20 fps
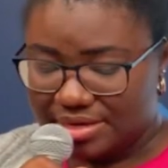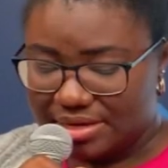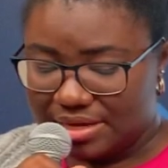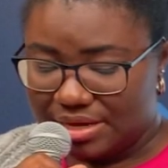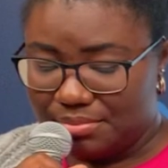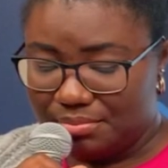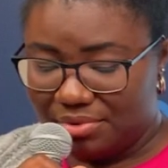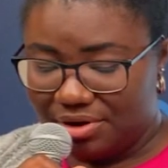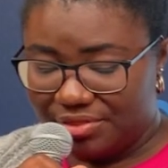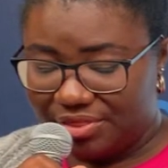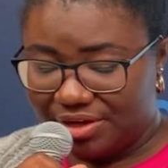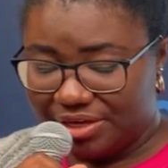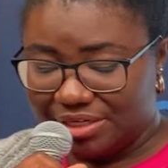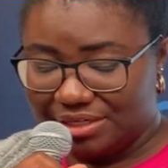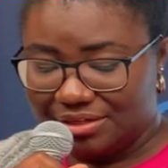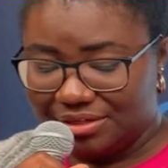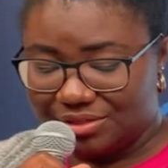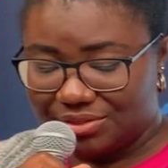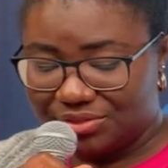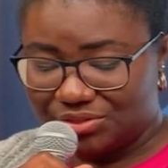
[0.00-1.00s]
Her
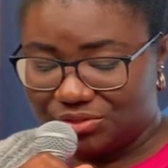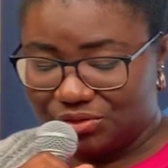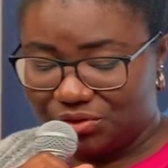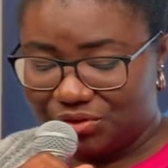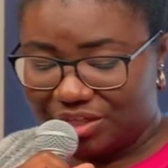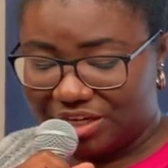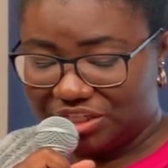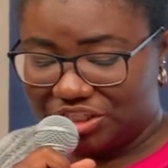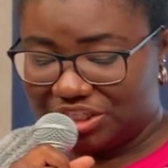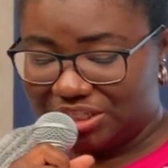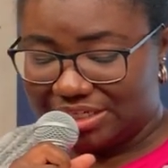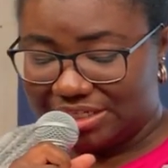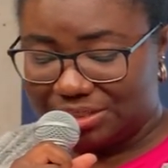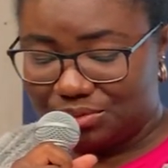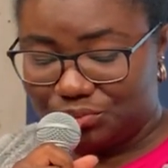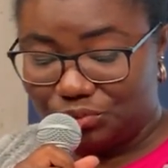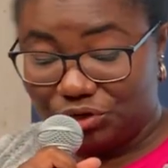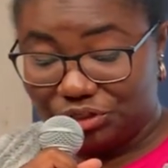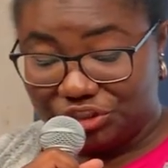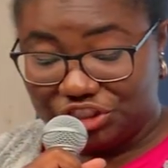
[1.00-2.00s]
mother-in-law saw that she
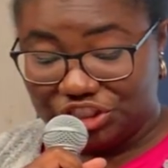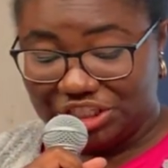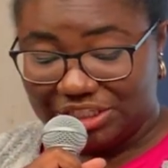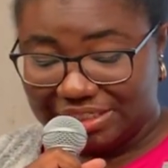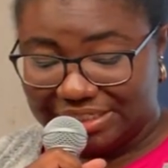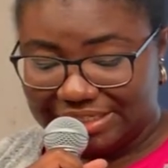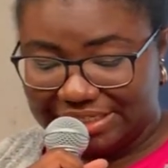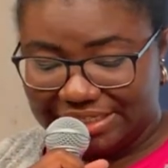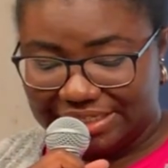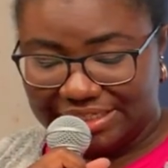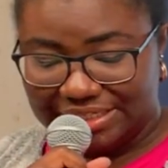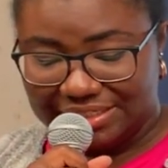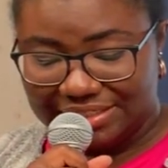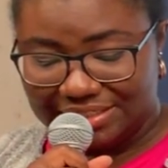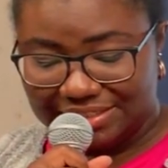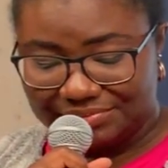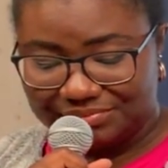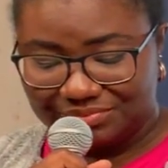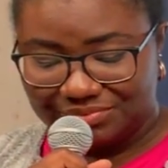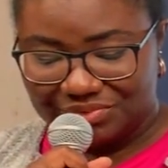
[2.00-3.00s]
had what she had gleaned.
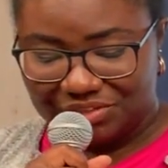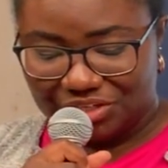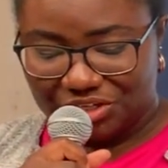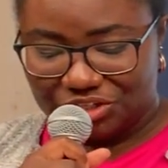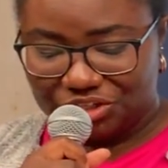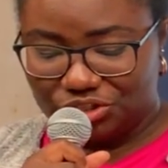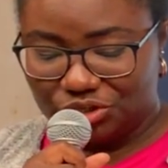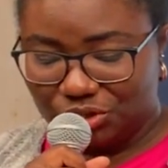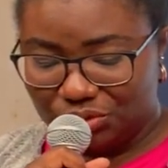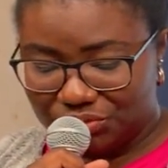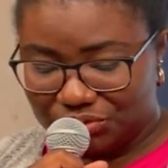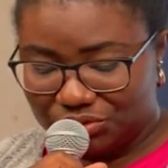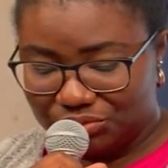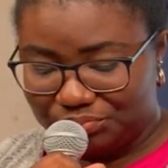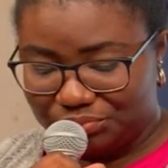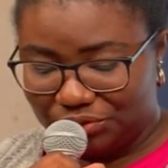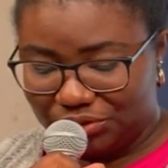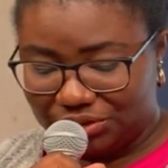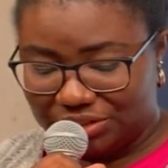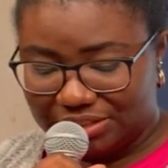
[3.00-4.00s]
She also
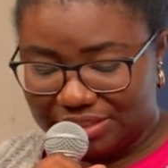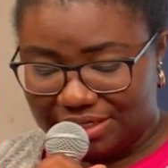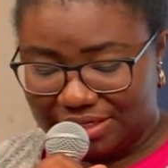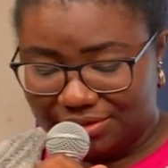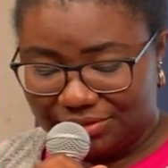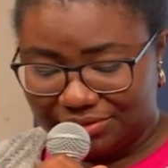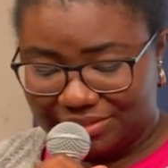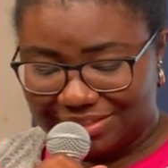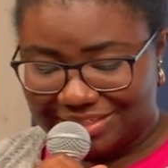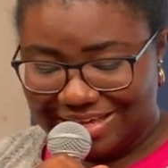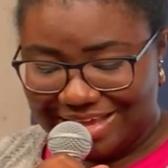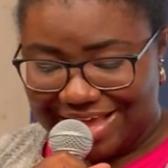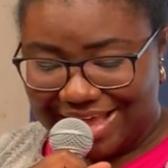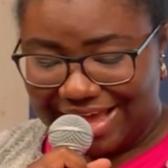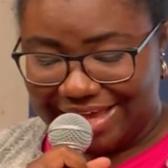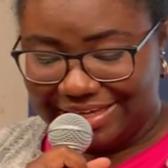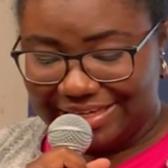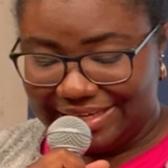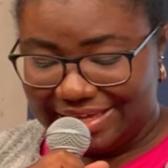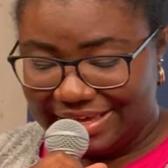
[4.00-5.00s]
brought out
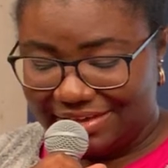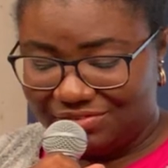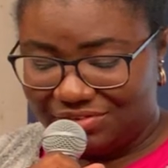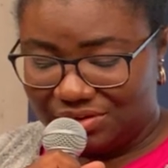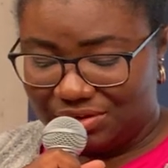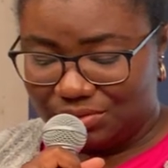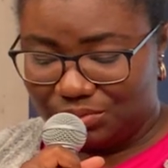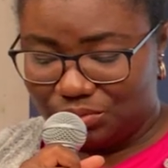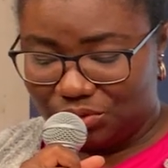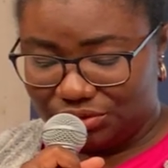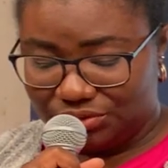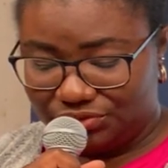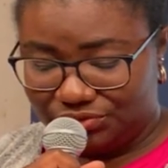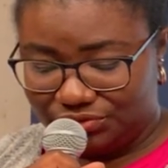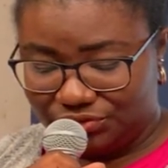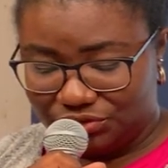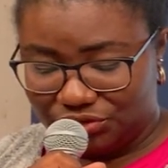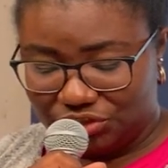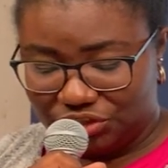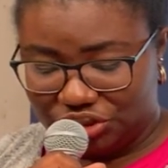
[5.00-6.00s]
and gave her what
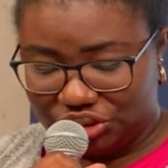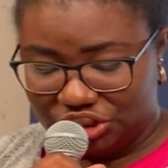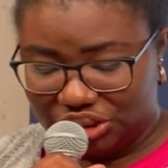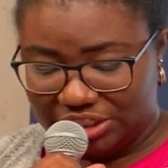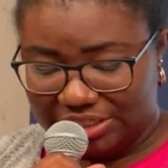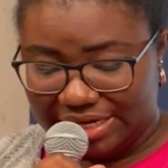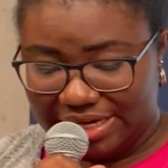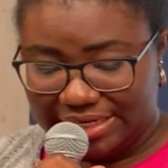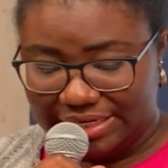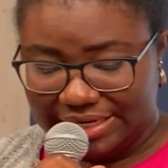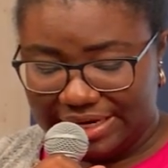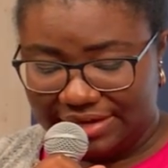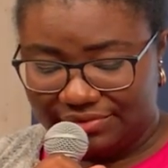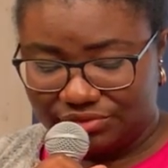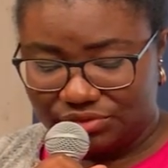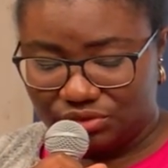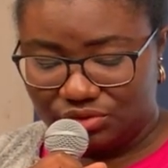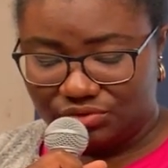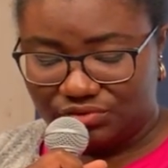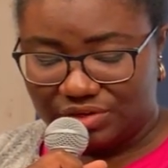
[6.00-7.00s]
food she had
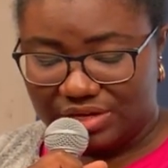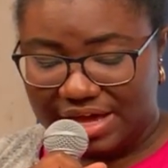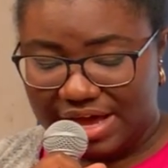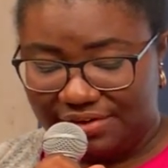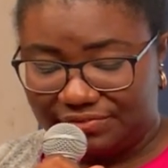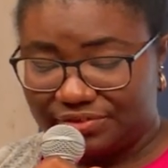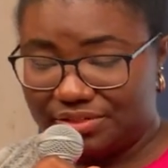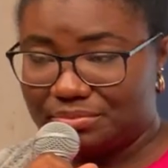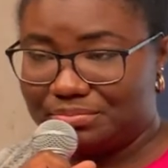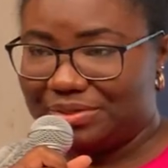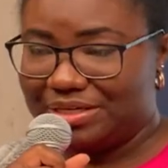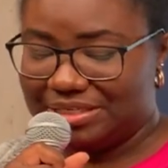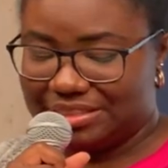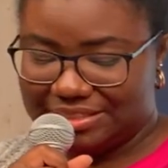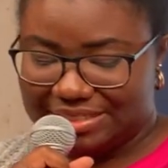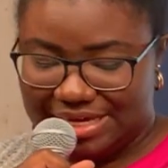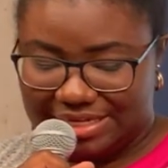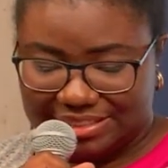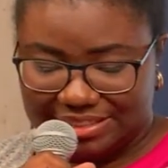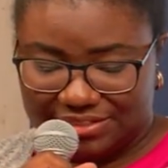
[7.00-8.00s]
left over after being
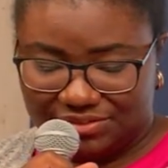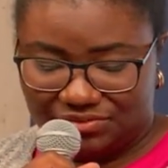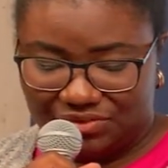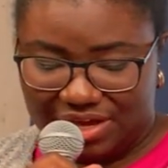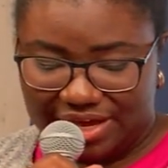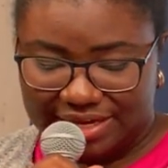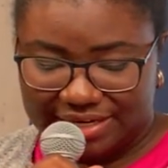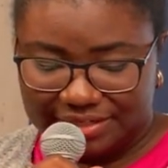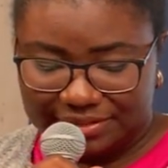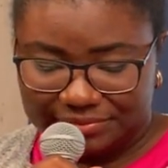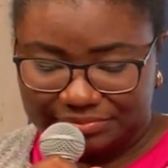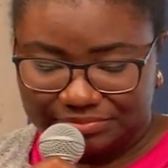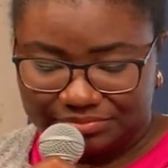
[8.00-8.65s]
satisfied.